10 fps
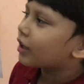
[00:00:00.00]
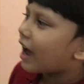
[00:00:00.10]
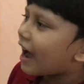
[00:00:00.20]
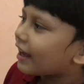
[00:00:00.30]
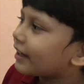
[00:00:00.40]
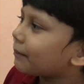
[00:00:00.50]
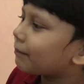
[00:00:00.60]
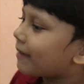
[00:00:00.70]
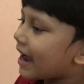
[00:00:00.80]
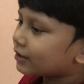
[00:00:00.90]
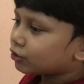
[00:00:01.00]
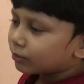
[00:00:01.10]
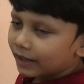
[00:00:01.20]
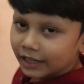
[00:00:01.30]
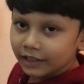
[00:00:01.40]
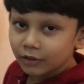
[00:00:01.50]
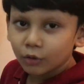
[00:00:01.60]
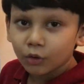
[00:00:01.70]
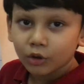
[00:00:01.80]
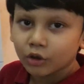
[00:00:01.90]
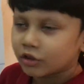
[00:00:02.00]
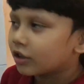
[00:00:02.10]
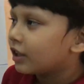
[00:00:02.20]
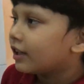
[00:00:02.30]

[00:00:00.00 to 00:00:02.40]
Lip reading: I am back to my old